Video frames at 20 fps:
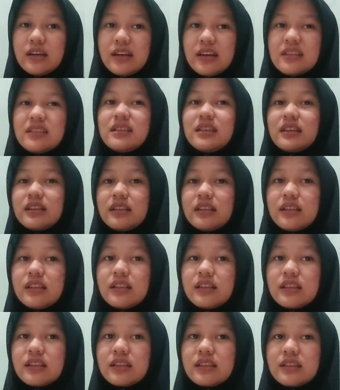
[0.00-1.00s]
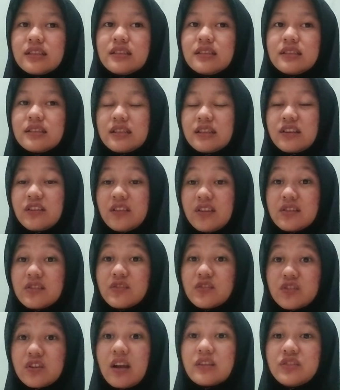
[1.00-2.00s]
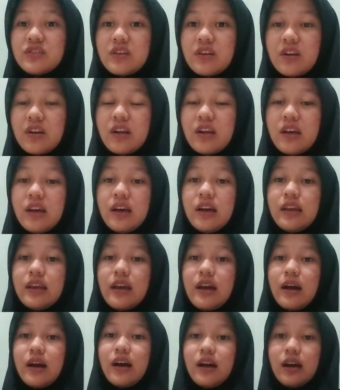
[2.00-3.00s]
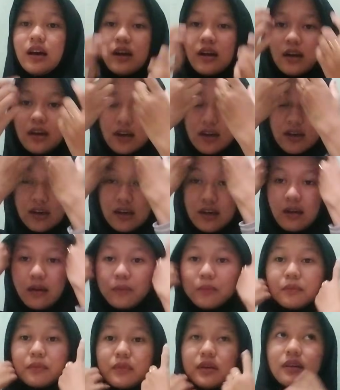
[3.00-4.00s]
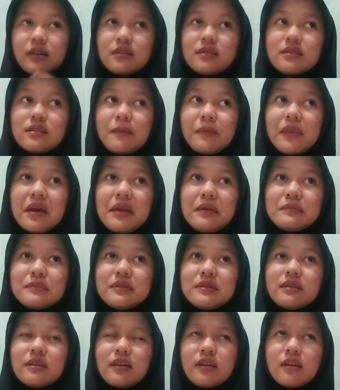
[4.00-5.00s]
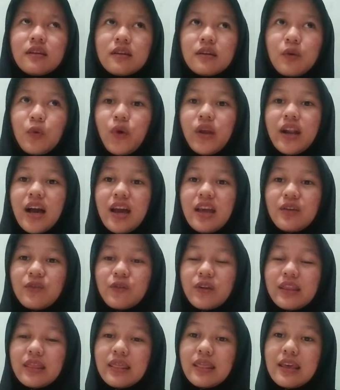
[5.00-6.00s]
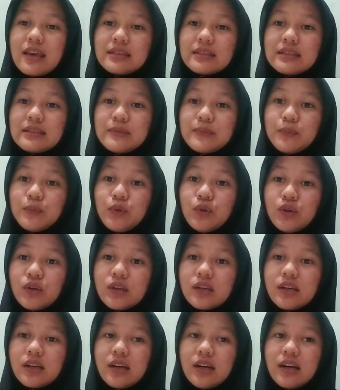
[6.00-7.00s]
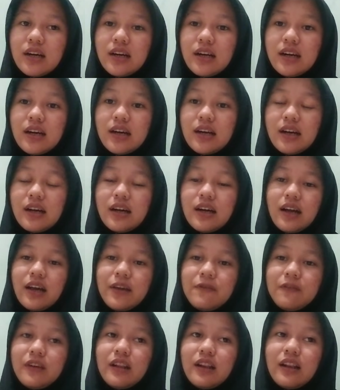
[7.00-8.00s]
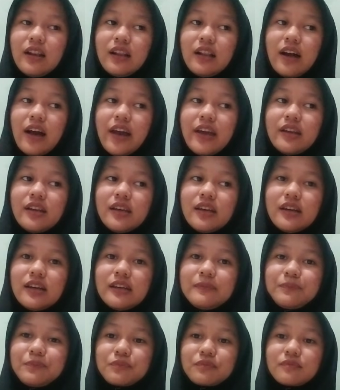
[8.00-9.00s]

a single clear structure. Yeah, uh, sometimes when I read this book, I feel kind of